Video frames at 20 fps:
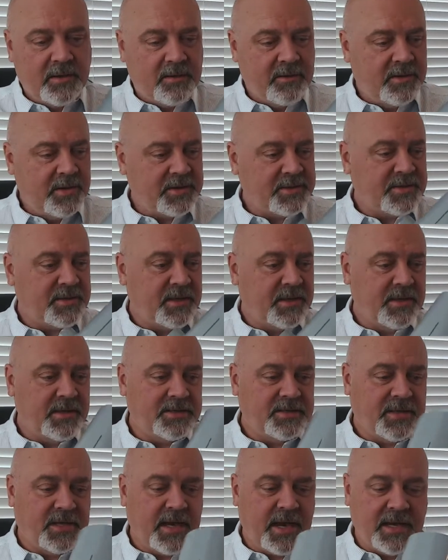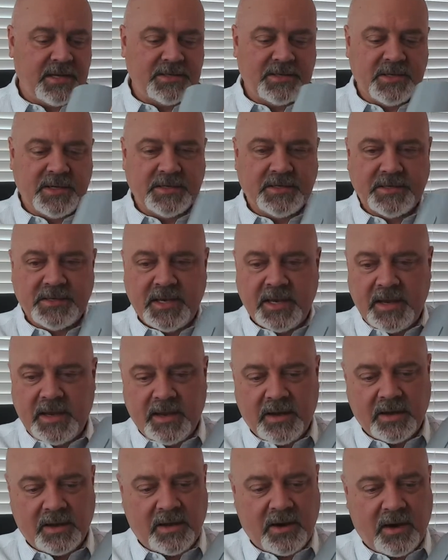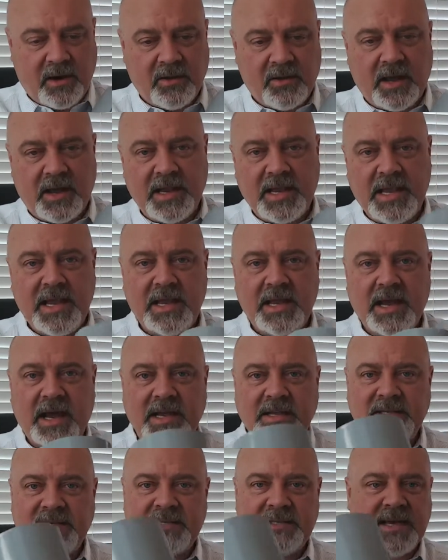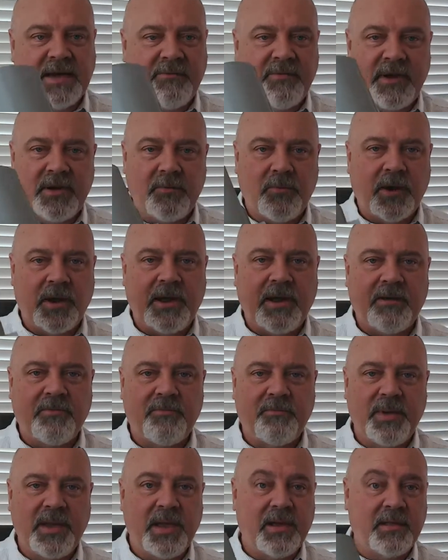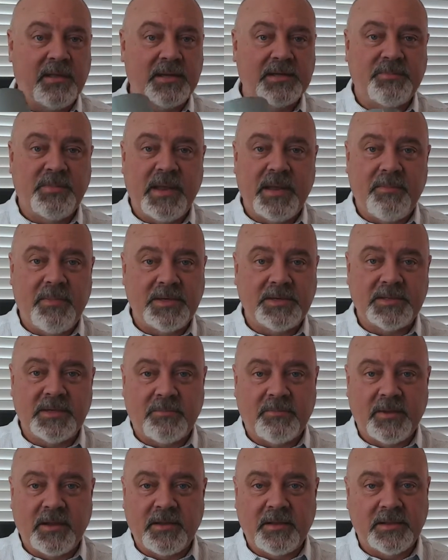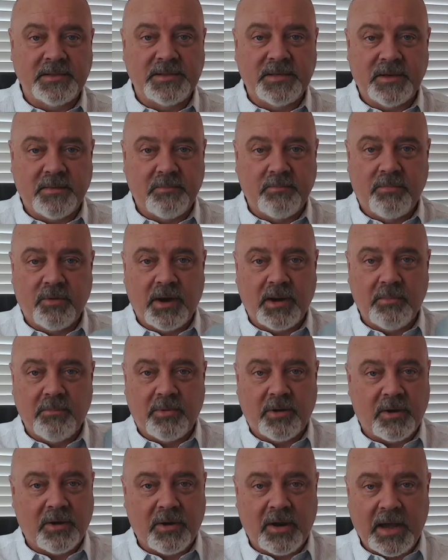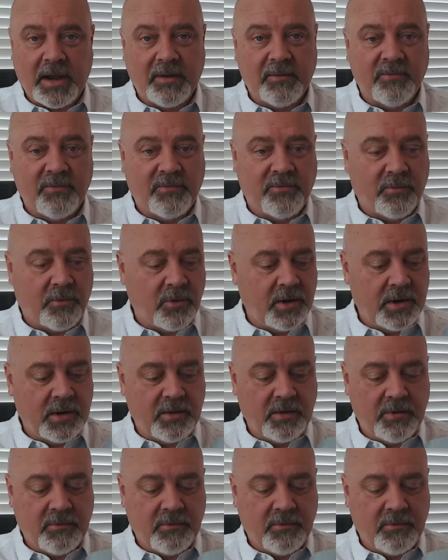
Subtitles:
In this case, it's a Carlon E971FB, and this may be something that's a bread and butter item for you.